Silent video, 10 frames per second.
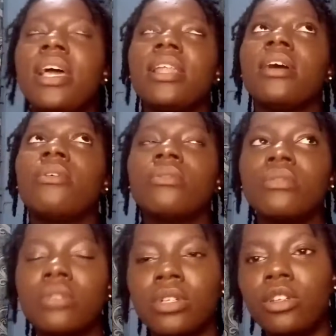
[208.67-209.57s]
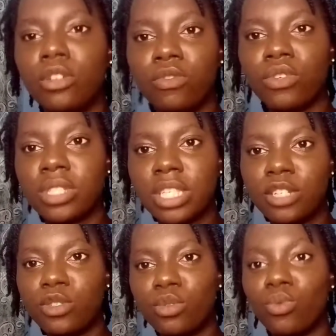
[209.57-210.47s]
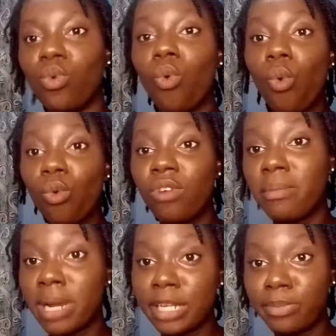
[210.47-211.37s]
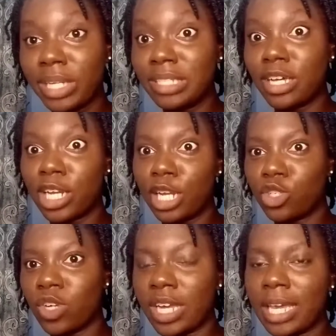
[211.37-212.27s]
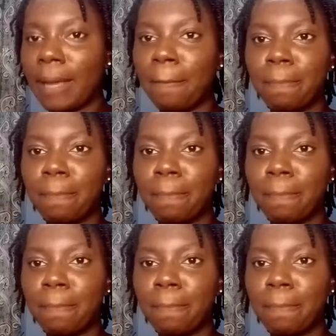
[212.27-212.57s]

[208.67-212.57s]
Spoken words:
Now, a lot of us tend to over manipulate our natural hair.